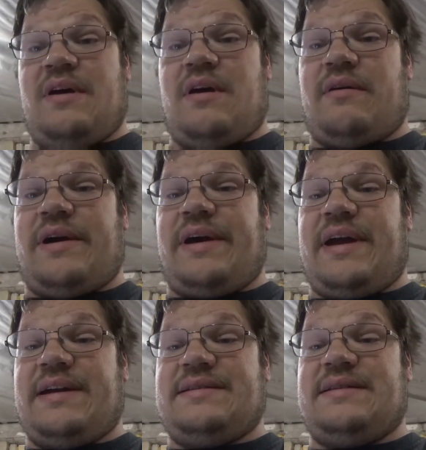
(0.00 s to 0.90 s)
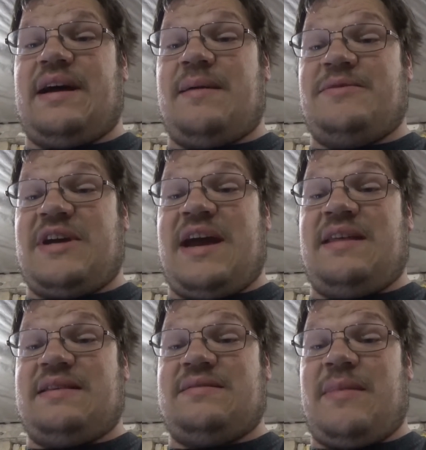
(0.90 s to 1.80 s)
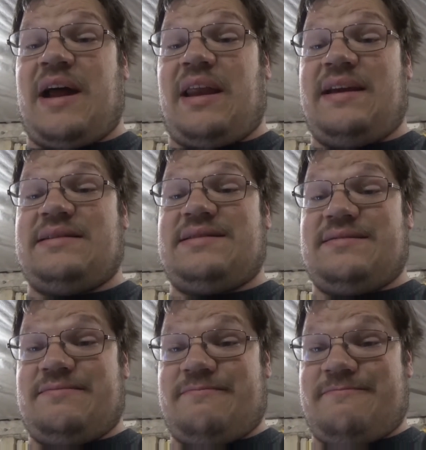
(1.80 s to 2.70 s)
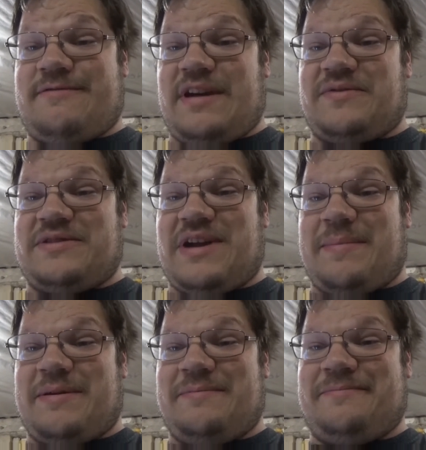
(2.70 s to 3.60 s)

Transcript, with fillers: Alright guys, I'm Jay. This is my list. Thanks for stopping.